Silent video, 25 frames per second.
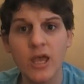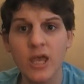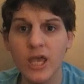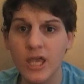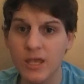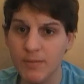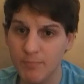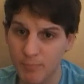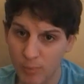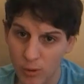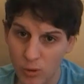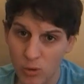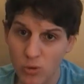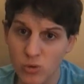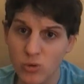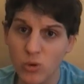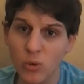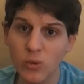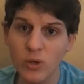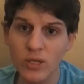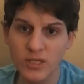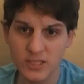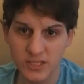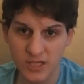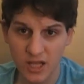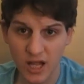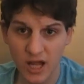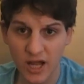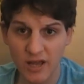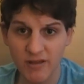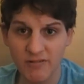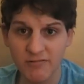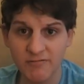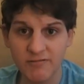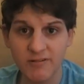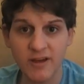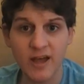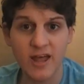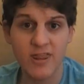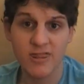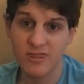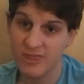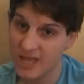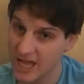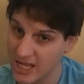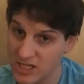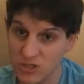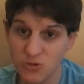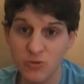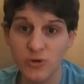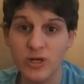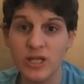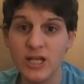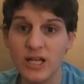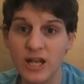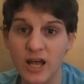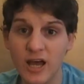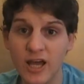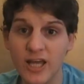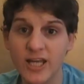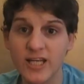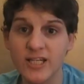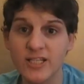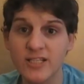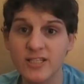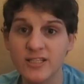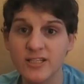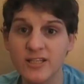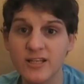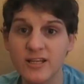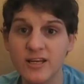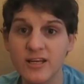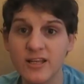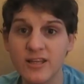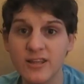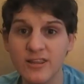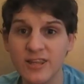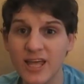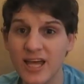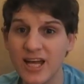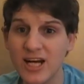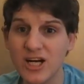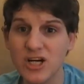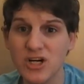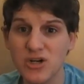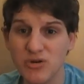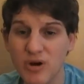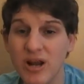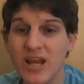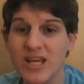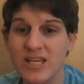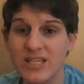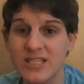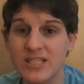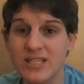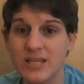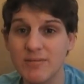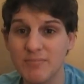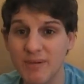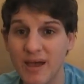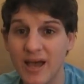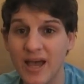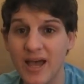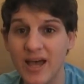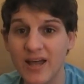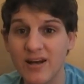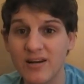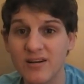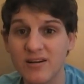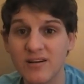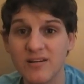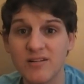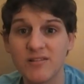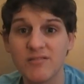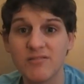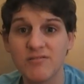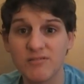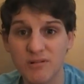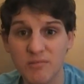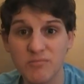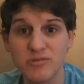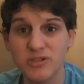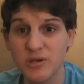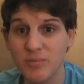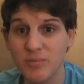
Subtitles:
He pooed all his life, and that's what he liked. That crazy man from